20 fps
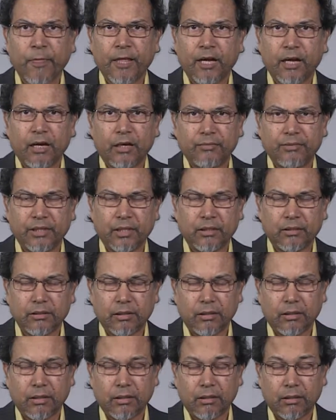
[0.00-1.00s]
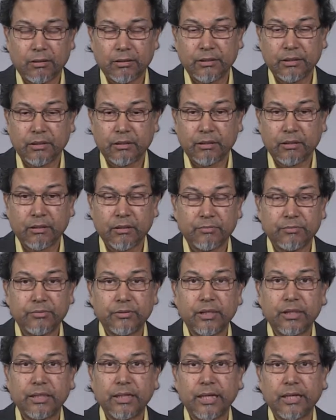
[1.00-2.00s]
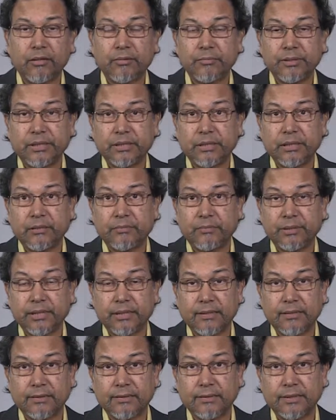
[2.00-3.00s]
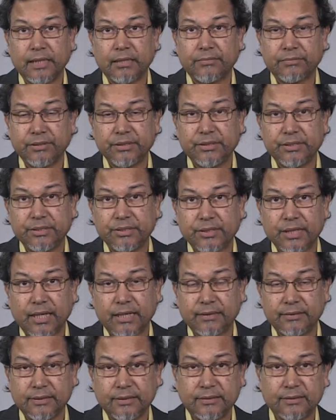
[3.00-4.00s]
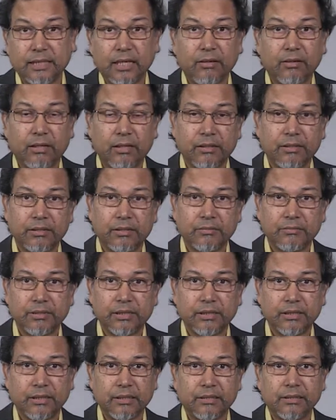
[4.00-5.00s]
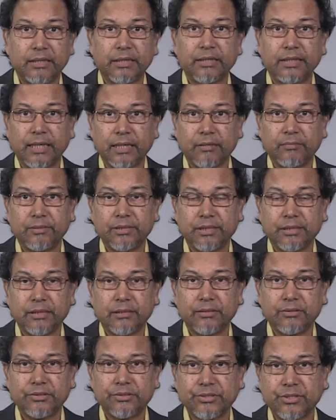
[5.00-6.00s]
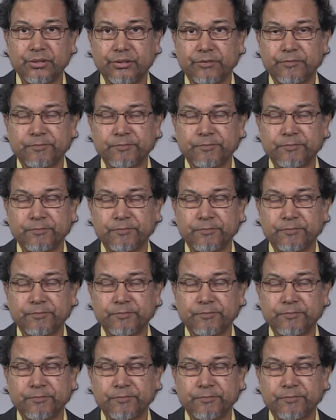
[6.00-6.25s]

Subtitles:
on the order of 1 nanometer, because their feature size is now going to be in the 10 nanometer or so.